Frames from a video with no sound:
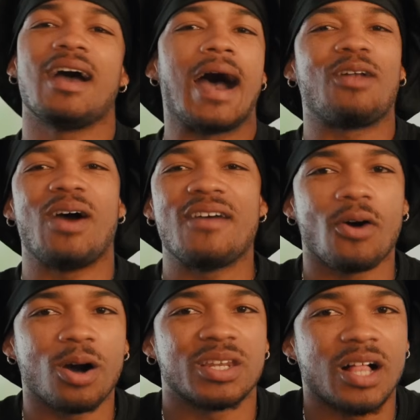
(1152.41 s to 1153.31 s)
I don't have
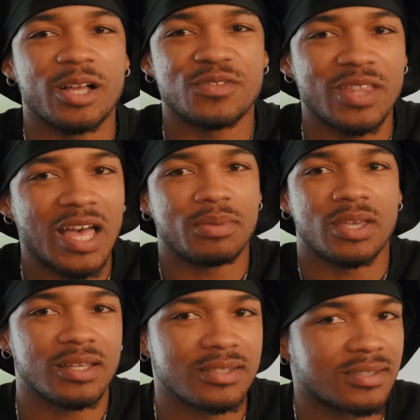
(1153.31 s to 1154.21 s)
all the knowledge for that
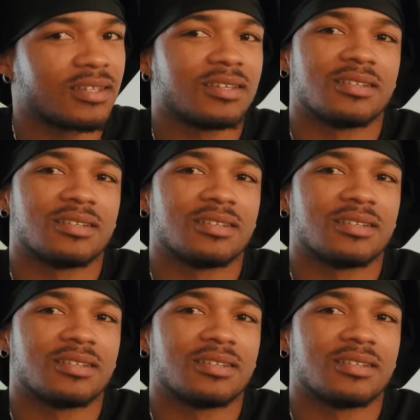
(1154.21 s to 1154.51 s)
because